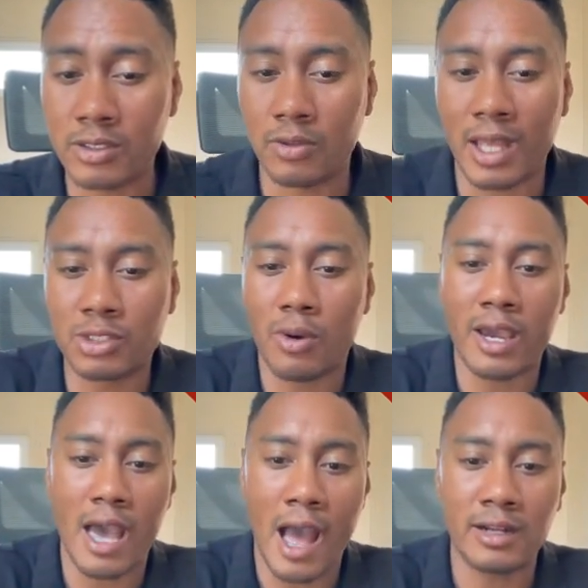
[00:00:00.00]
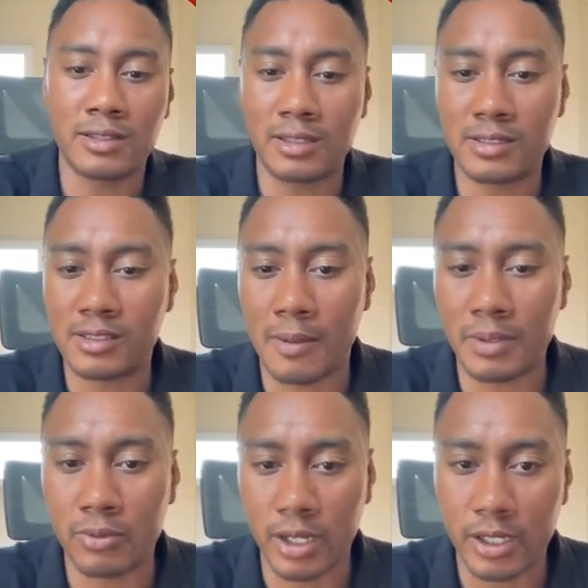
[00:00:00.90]
So that's why I added this
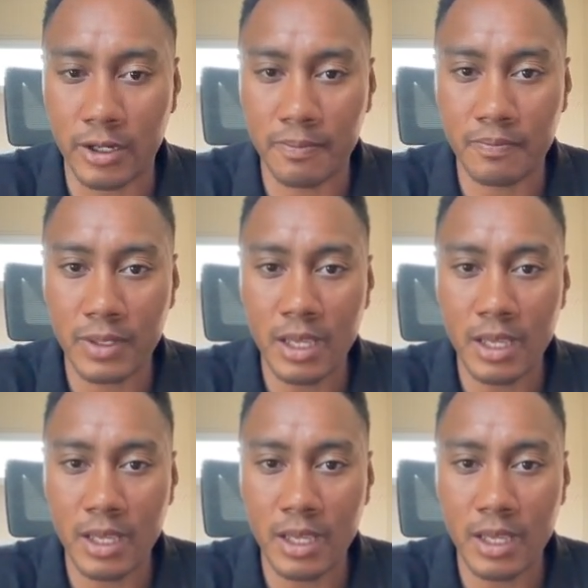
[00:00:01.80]
step in right here.